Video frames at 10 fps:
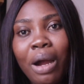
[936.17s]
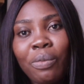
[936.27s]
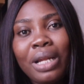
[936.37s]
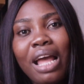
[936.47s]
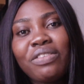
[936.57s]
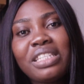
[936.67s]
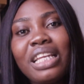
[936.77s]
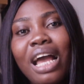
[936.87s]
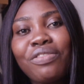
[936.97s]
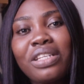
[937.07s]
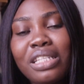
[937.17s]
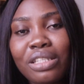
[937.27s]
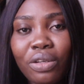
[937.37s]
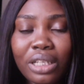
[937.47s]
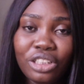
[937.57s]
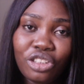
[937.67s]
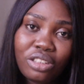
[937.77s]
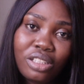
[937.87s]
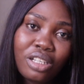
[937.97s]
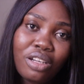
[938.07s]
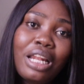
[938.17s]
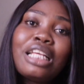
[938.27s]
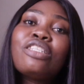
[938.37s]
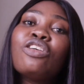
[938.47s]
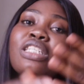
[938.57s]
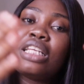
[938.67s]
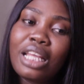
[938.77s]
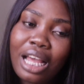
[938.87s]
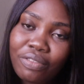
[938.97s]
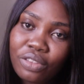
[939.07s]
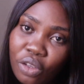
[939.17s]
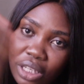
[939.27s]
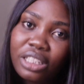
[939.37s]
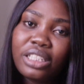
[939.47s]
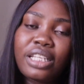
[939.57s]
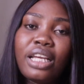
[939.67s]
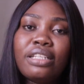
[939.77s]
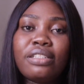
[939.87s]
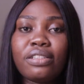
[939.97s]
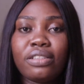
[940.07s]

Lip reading: Will I even say they have science knowledge? Well, let's just say they have knowledge in science.